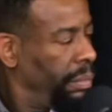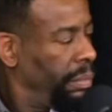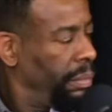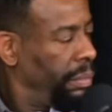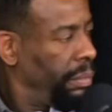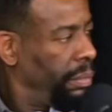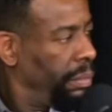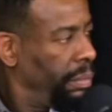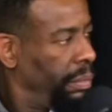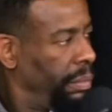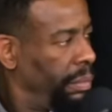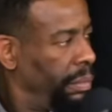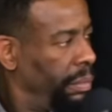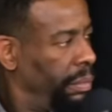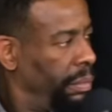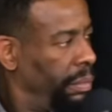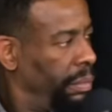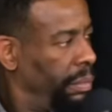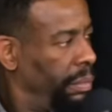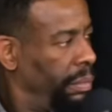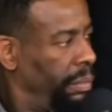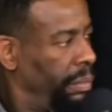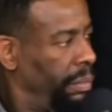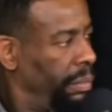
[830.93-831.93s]

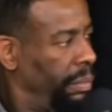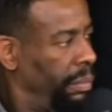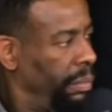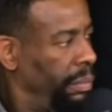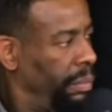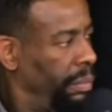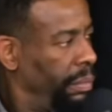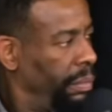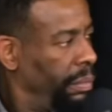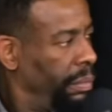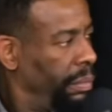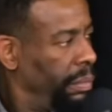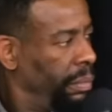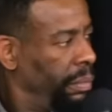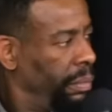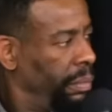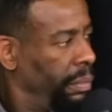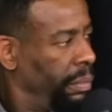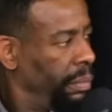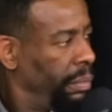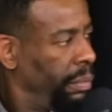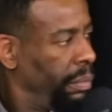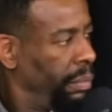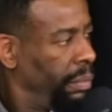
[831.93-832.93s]

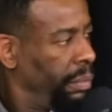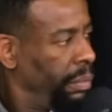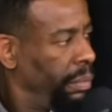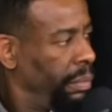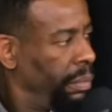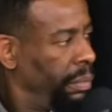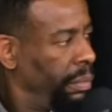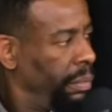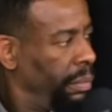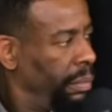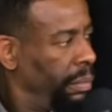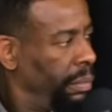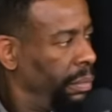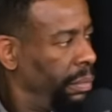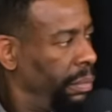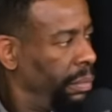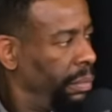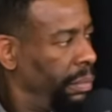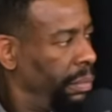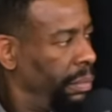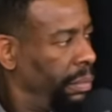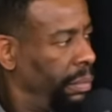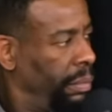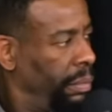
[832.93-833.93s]

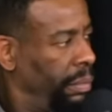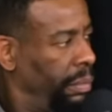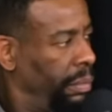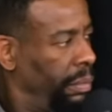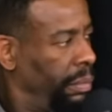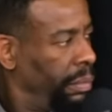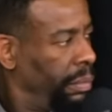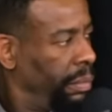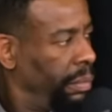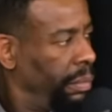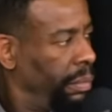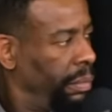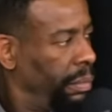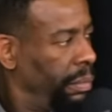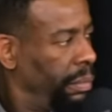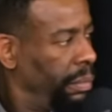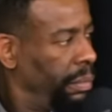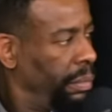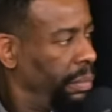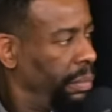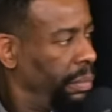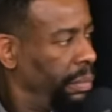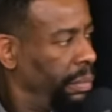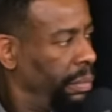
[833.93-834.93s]

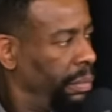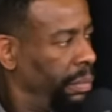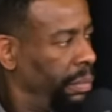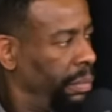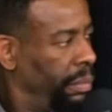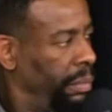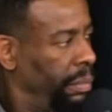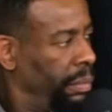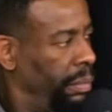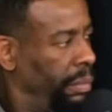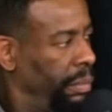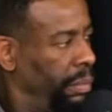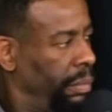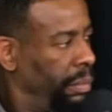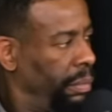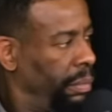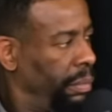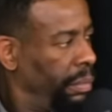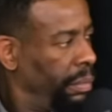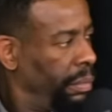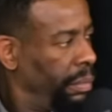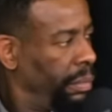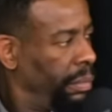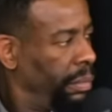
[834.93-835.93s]

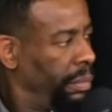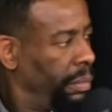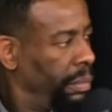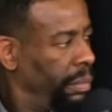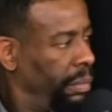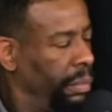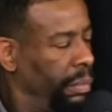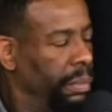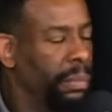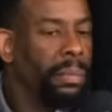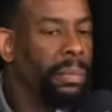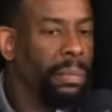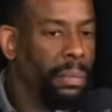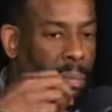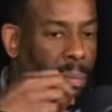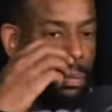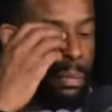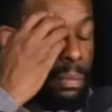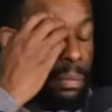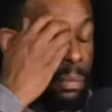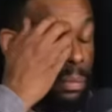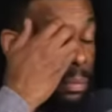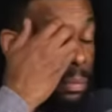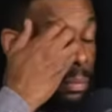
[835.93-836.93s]

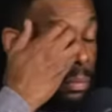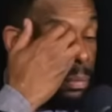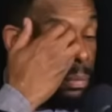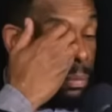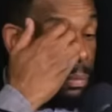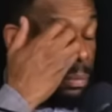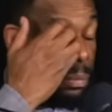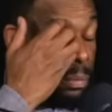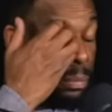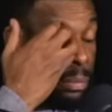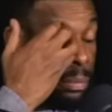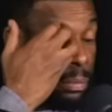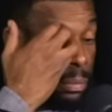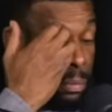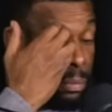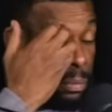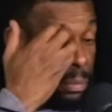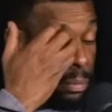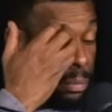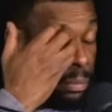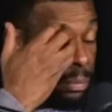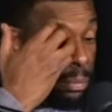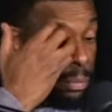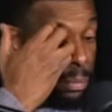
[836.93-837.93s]

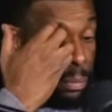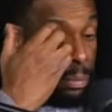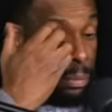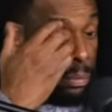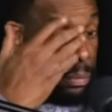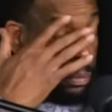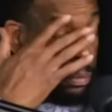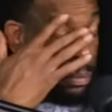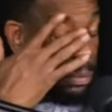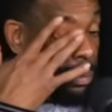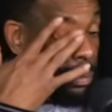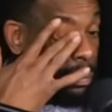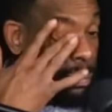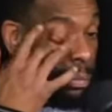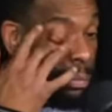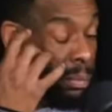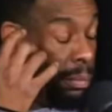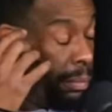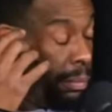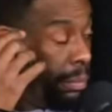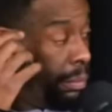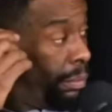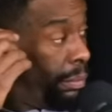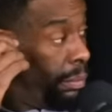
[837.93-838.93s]
(not speaking)